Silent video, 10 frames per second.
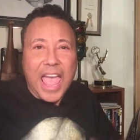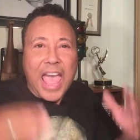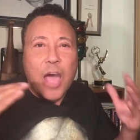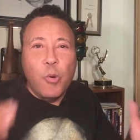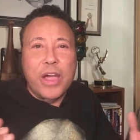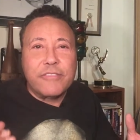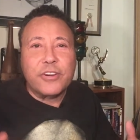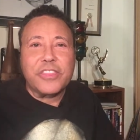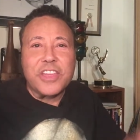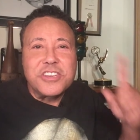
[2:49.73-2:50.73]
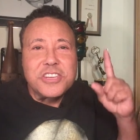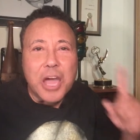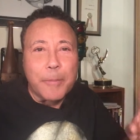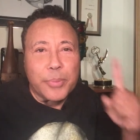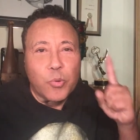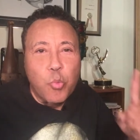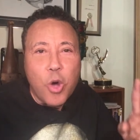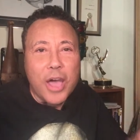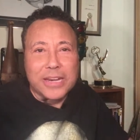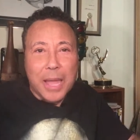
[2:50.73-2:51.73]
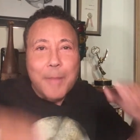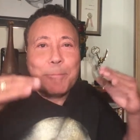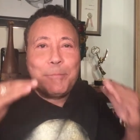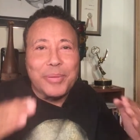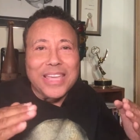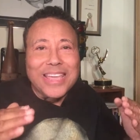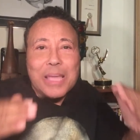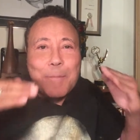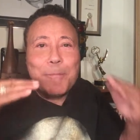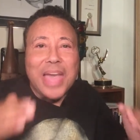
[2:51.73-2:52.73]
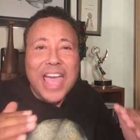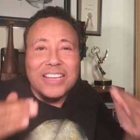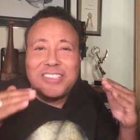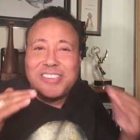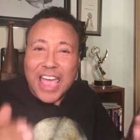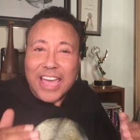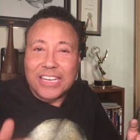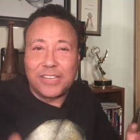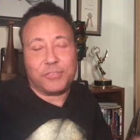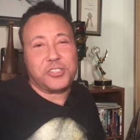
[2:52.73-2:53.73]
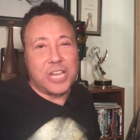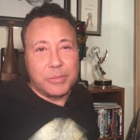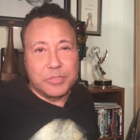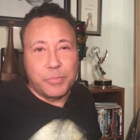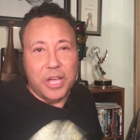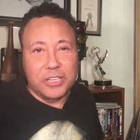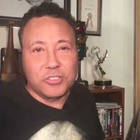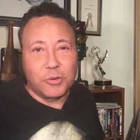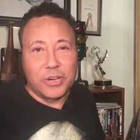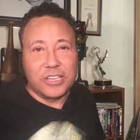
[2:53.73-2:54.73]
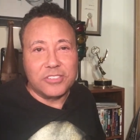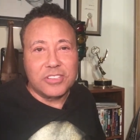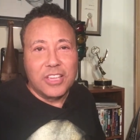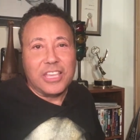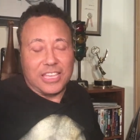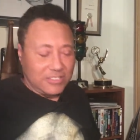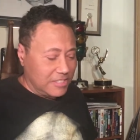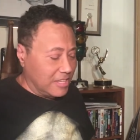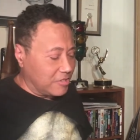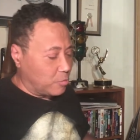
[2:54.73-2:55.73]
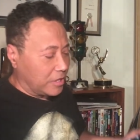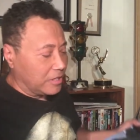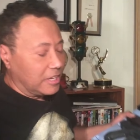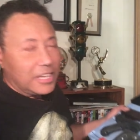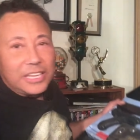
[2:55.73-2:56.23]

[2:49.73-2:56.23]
However, the number one Big Mac daddy of James Bond toys is this one.